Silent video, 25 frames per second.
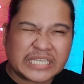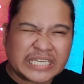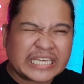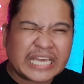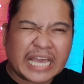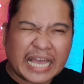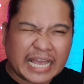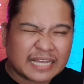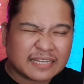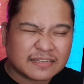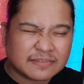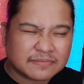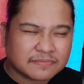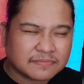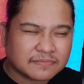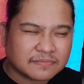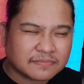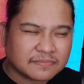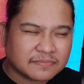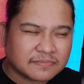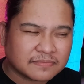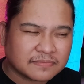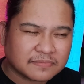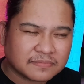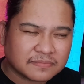Yeah.
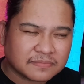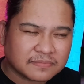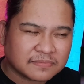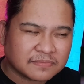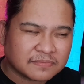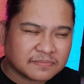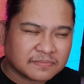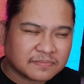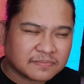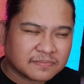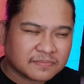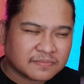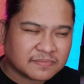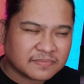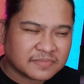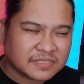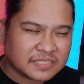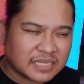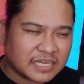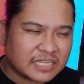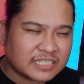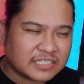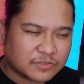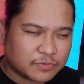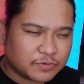
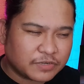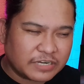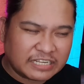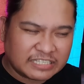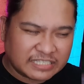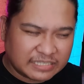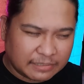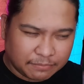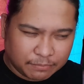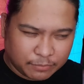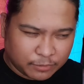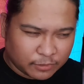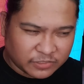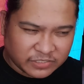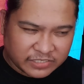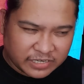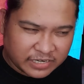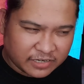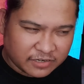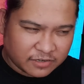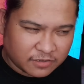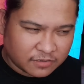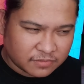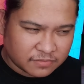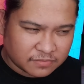It's really simple
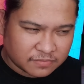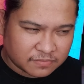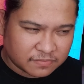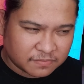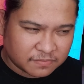terno.